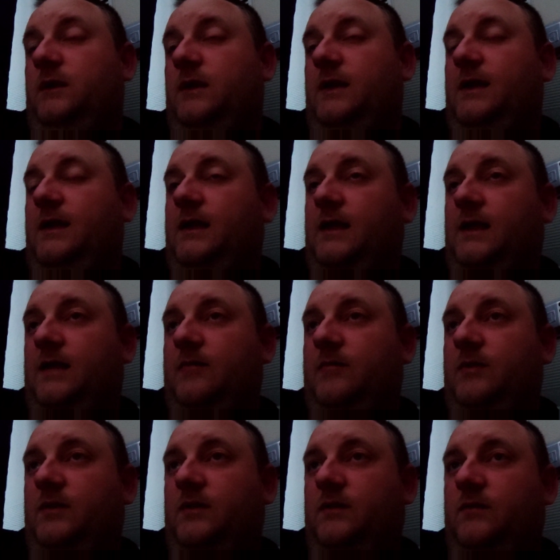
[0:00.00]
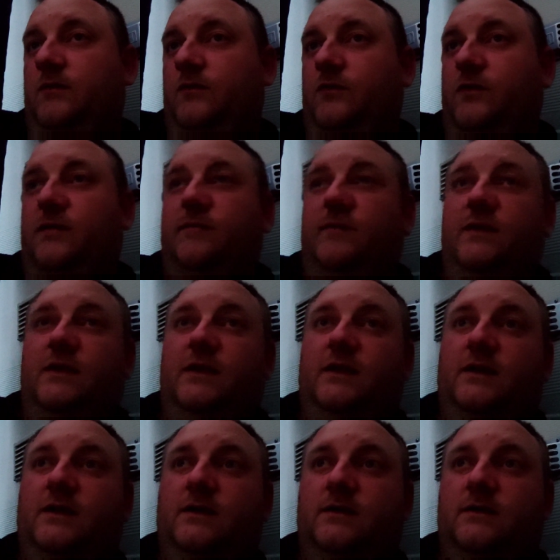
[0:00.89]
Glen Camping, driving
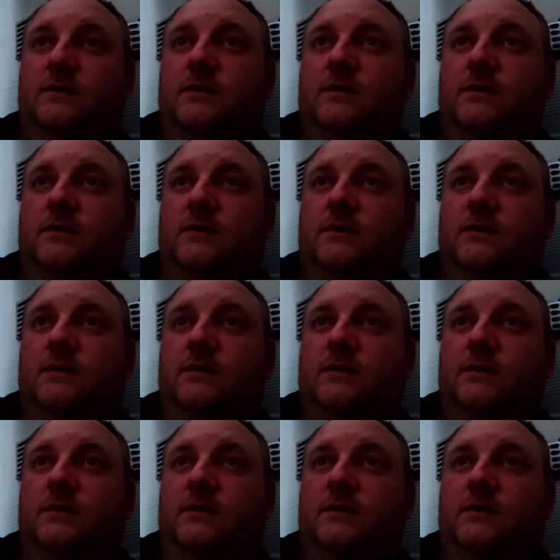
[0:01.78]
here,